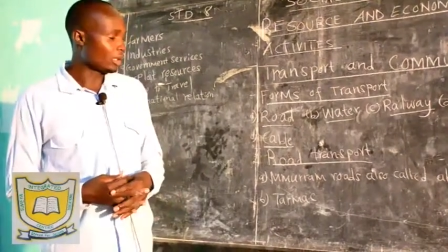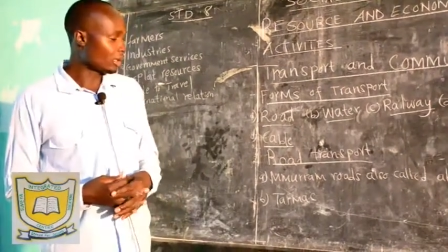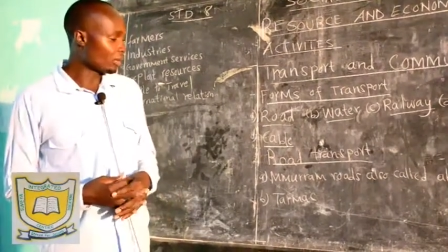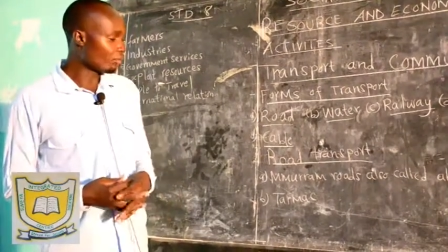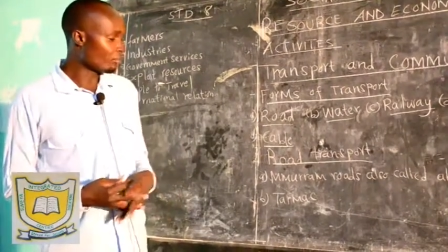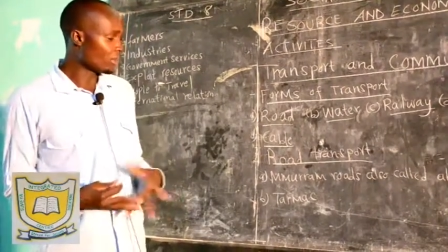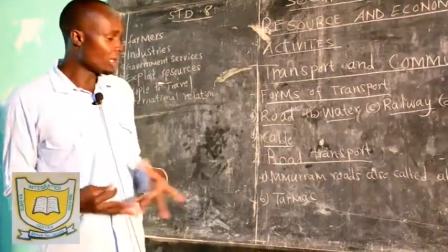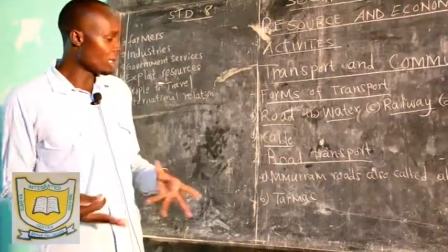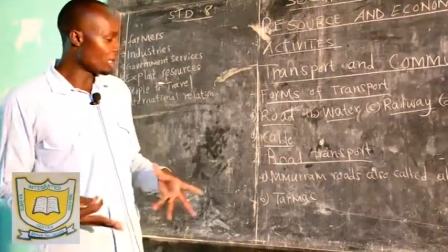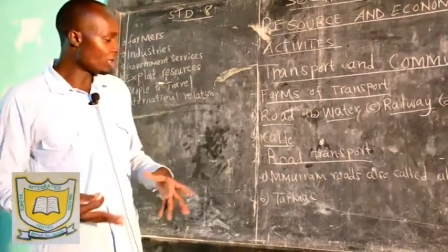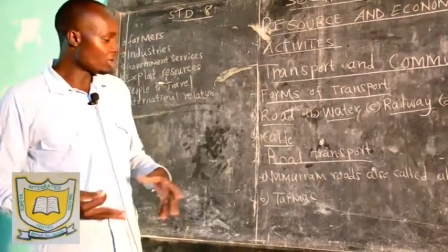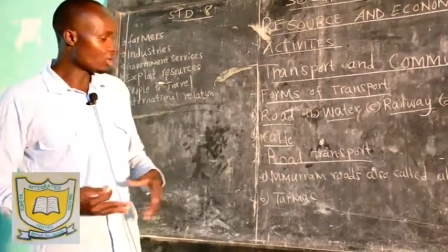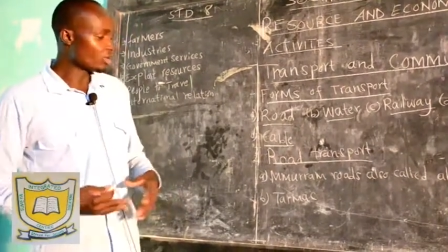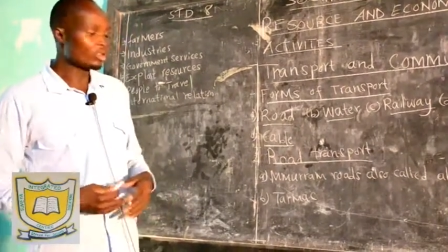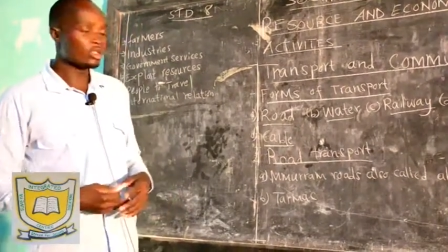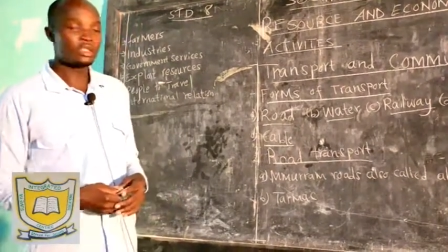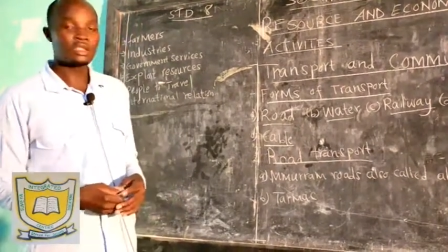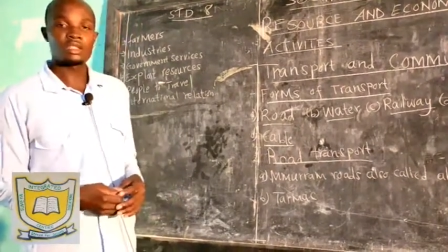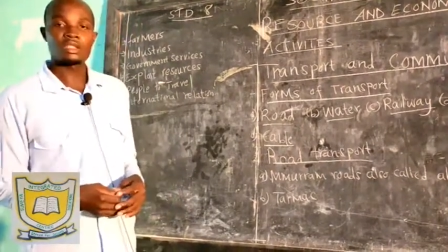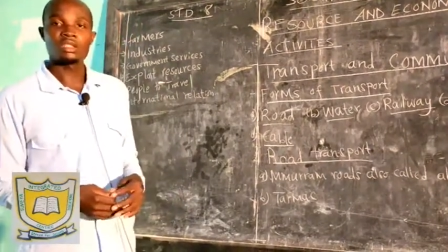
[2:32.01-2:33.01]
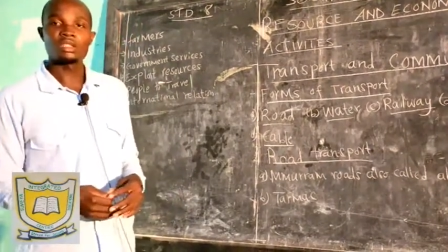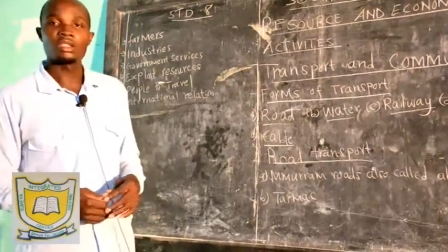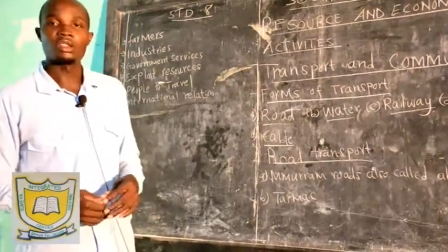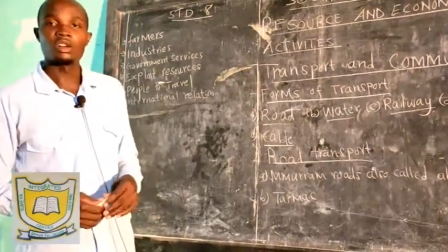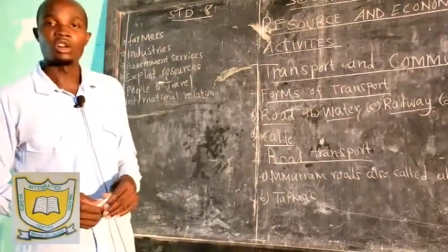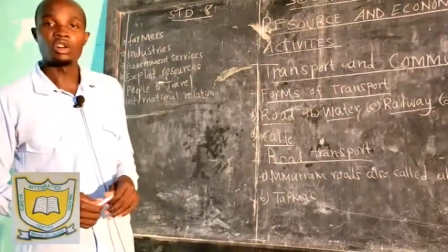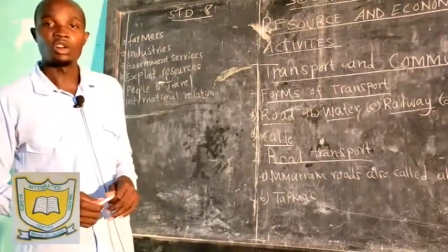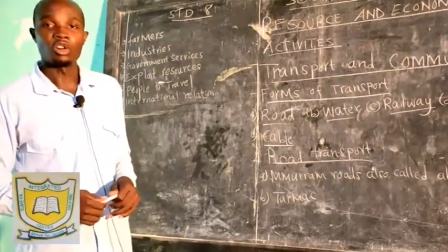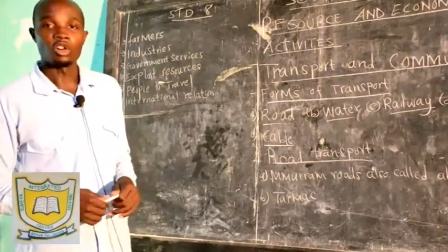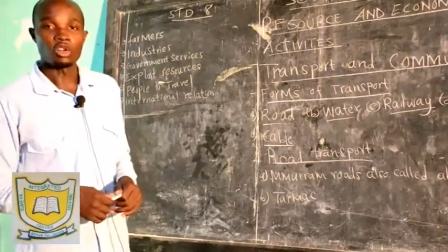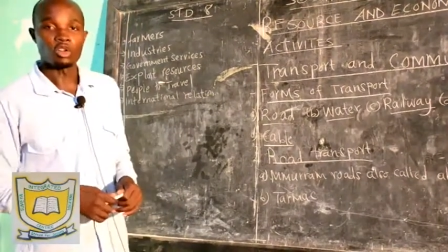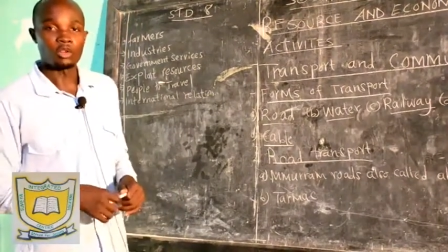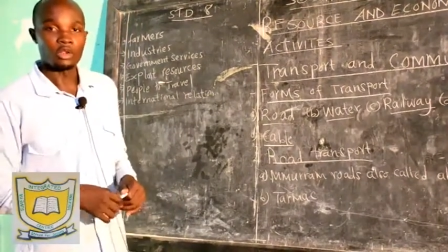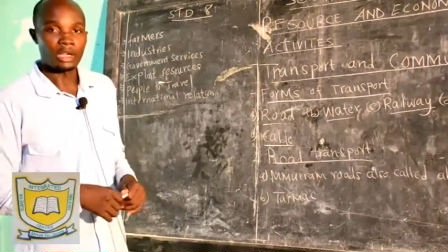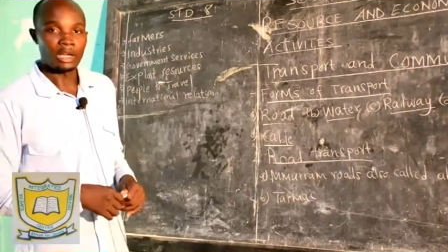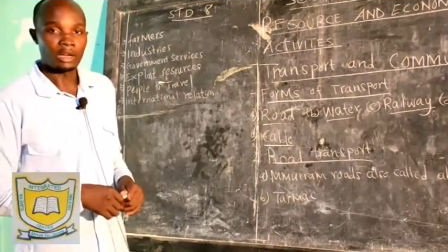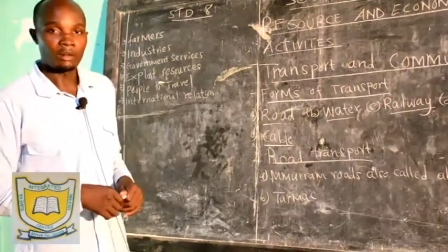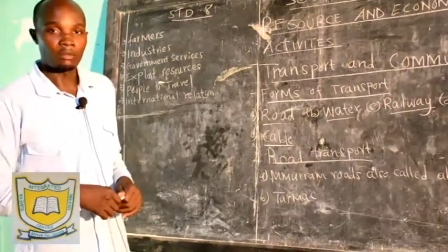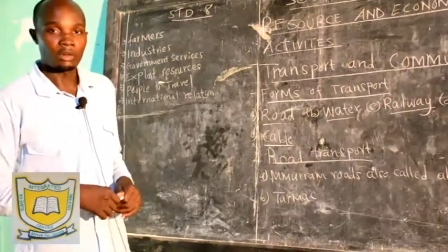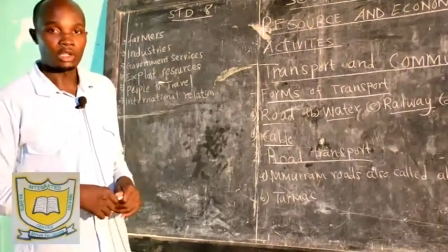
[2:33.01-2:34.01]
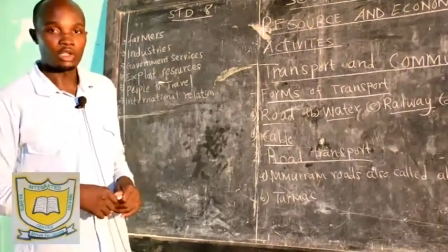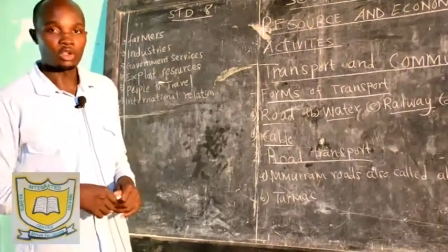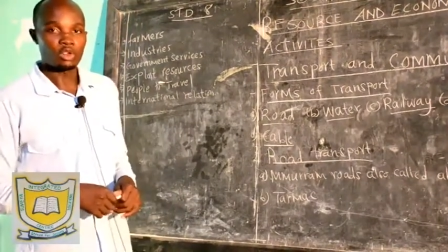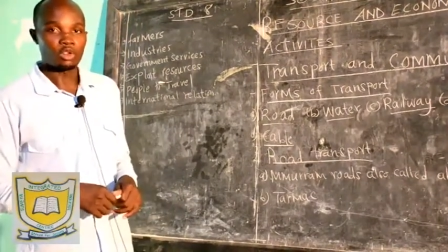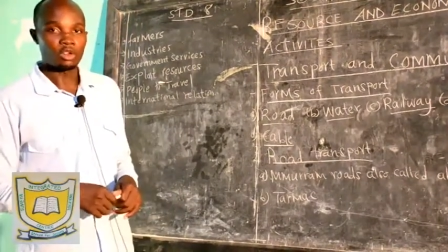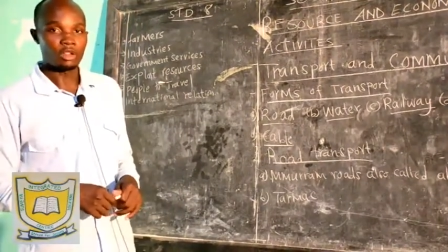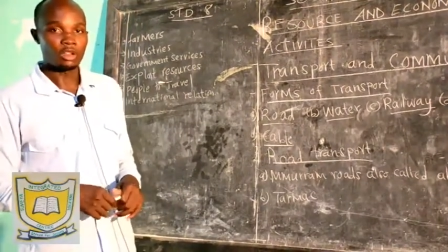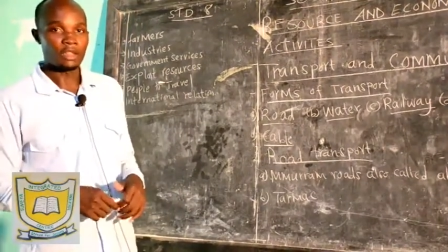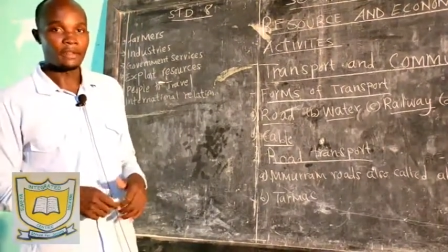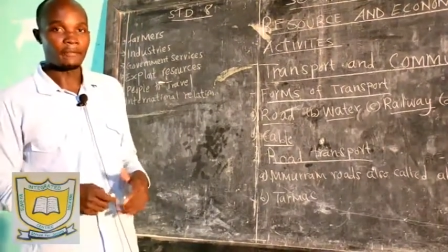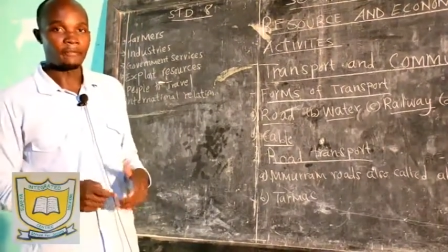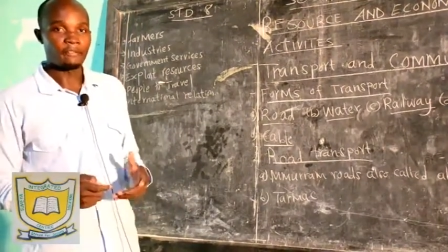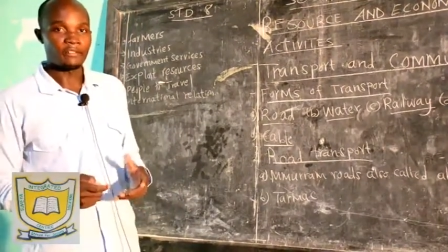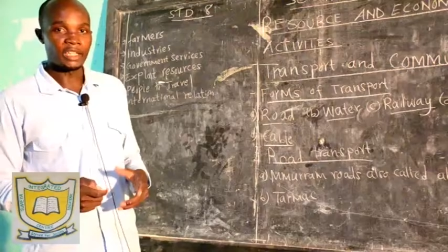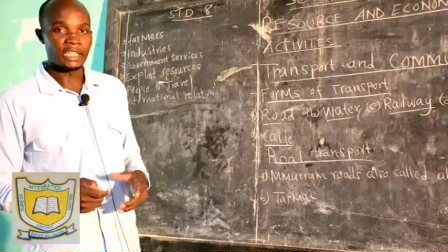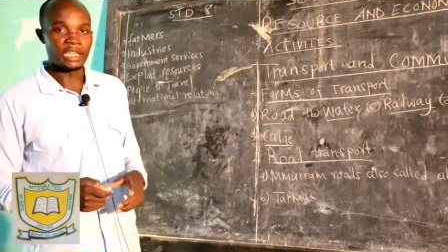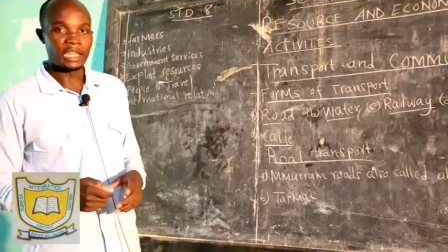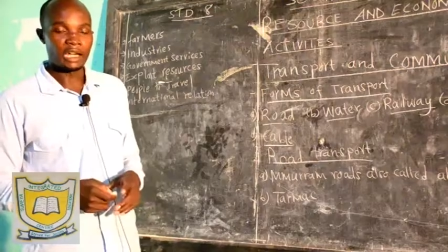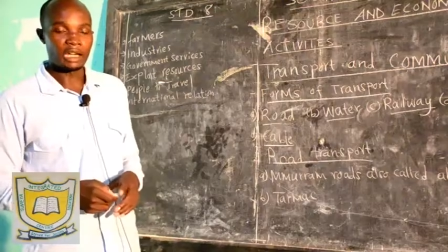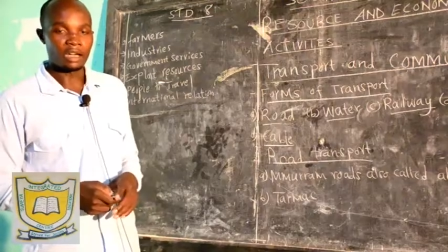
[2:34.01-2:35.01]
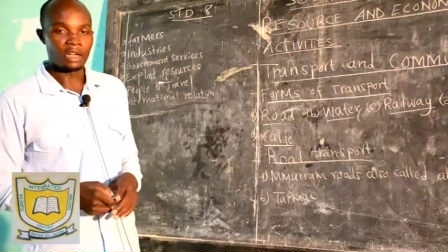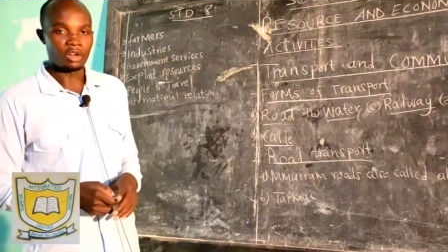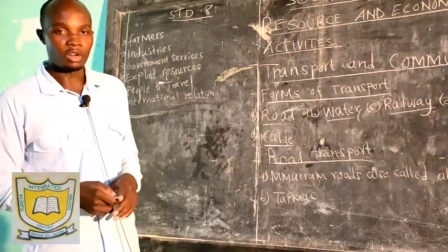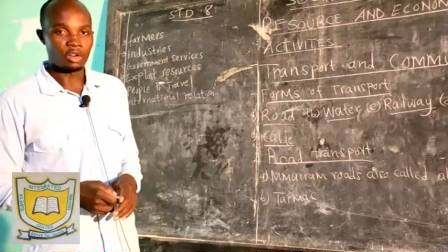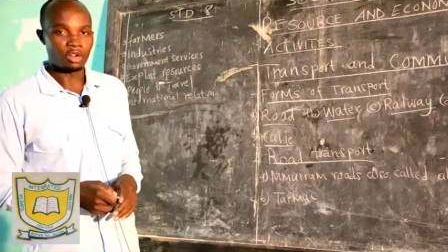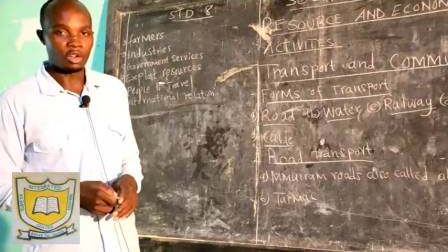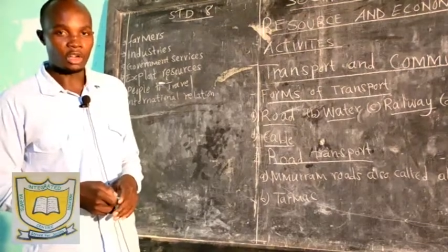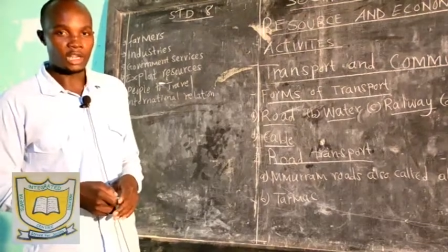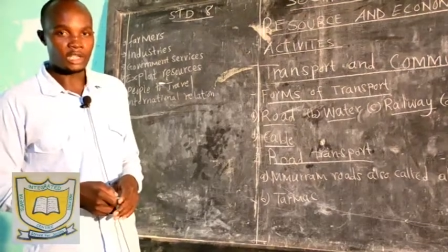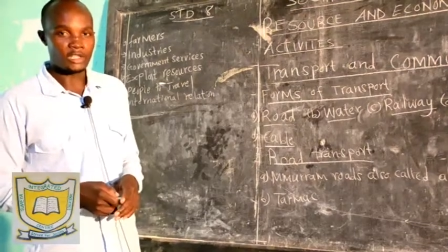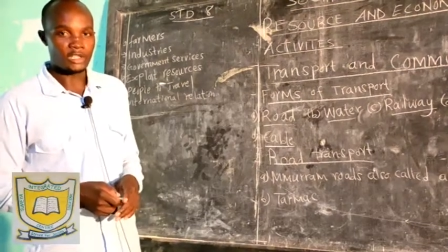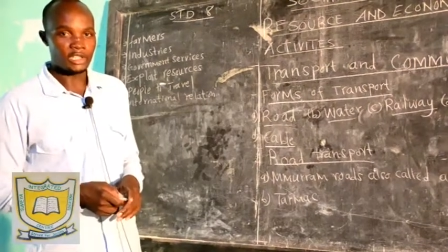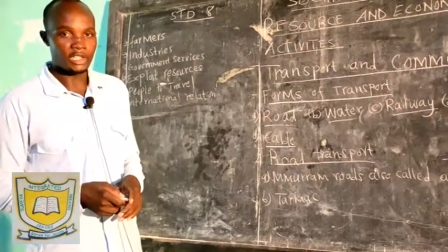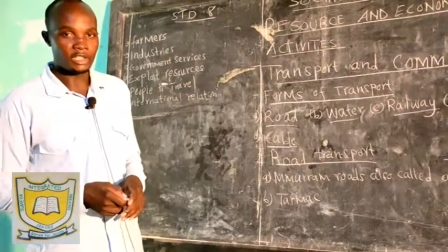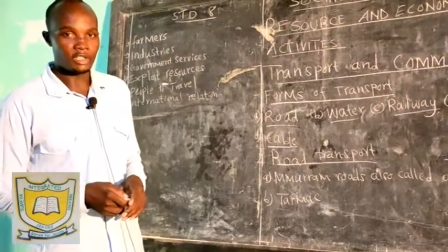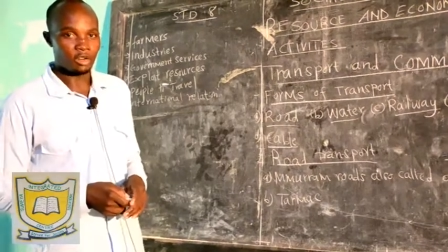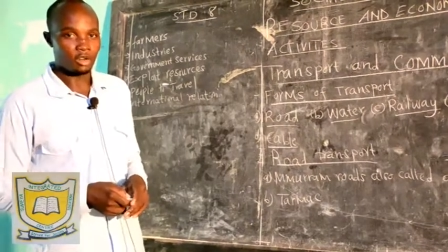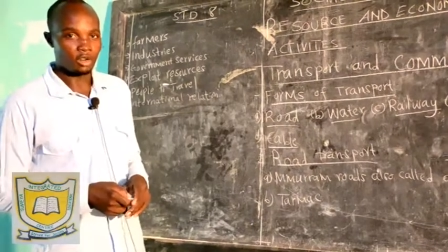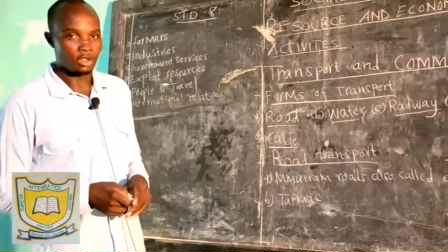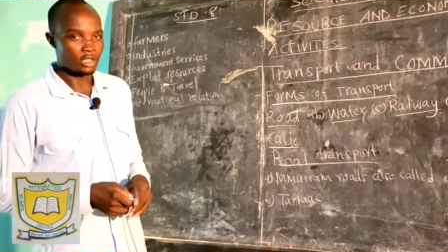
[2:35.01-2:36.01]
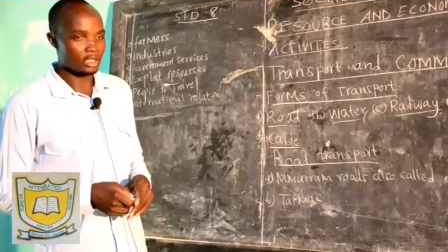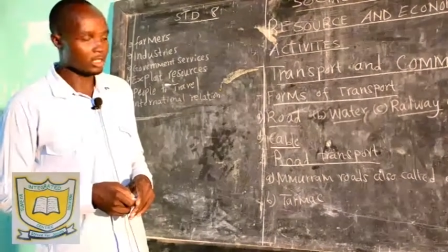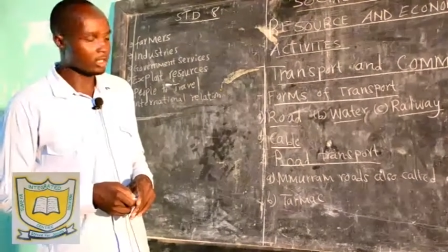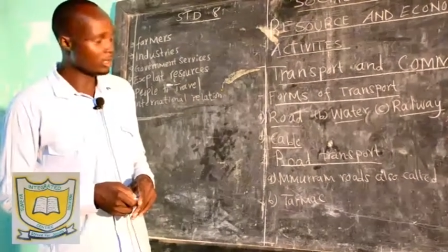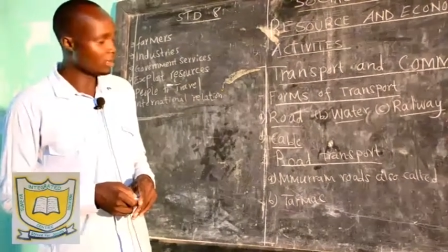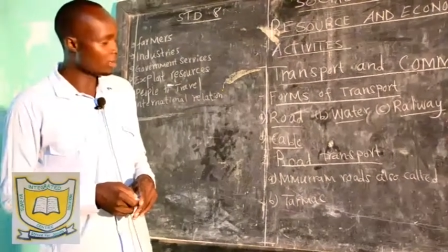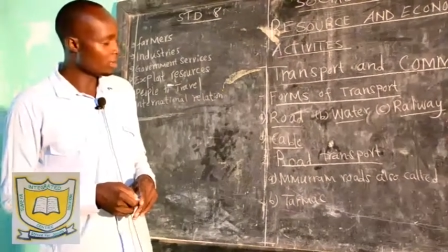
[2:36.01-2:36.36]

main roads, or we have what you call the feeder or access roads.